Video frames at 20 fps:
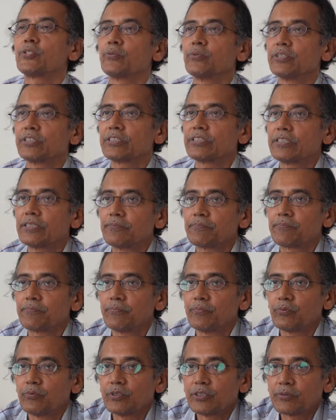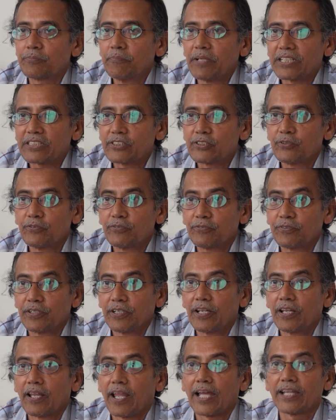which makes you
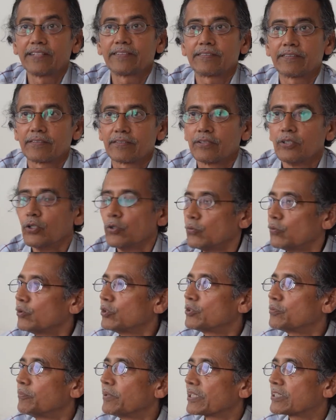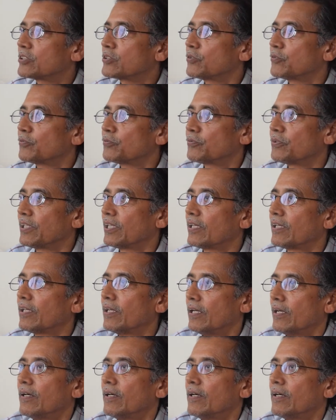feel lighter, which makes you feel